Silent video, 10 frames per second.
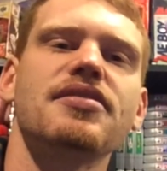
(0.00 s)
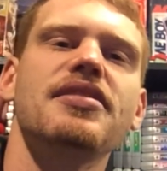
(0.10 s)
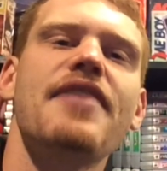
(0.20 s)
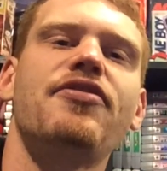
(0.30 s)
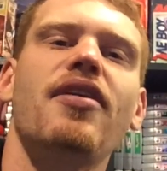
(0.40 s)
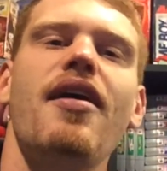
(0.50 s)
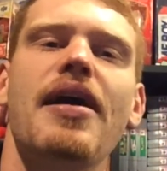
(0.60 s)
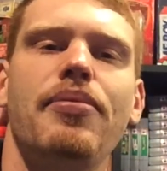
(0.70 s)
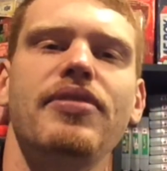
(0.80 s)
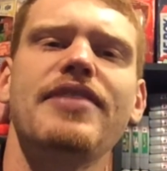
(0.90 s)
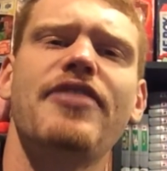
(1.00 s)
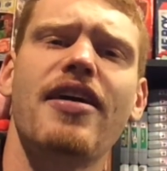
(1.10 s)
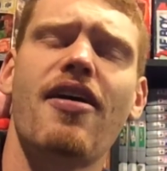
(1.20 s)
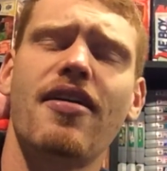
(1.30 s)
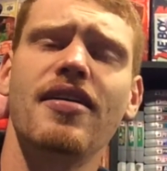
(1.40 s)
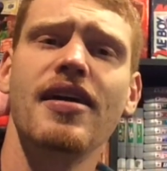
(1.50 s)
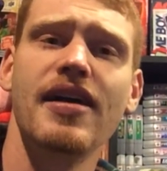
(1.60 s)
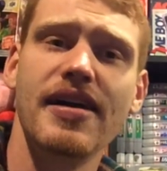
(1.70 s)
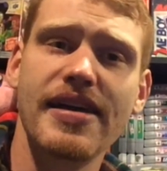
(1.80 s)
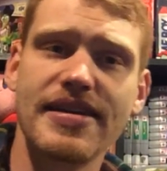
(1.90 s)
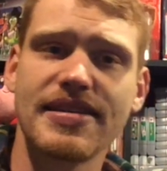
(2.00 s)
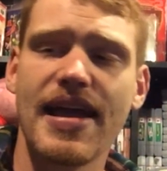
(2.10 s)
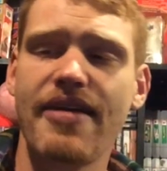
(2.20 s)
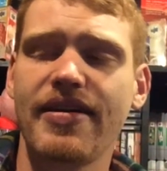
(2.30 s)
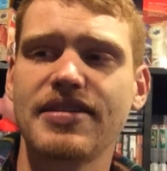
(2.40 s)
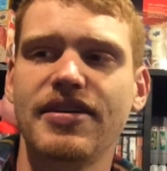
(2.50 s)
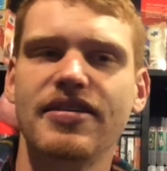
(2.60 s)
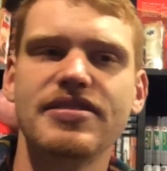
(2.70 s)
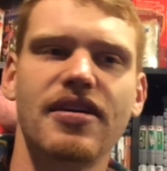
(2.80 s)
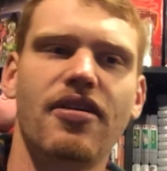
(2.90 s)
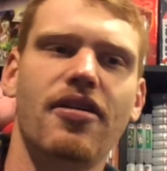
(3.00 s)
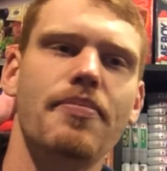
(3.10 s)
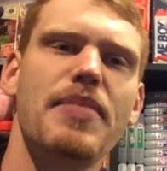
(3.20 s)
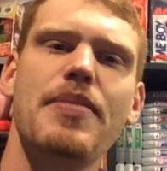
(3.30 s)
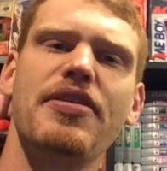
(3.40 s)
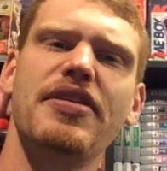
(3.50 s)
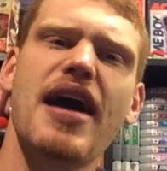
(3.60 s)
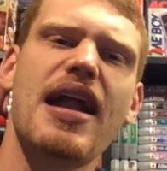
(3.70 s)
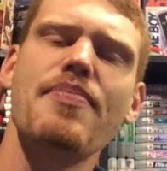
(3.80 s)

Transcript: Because after all, I believe they are his characters, or maybe they're not.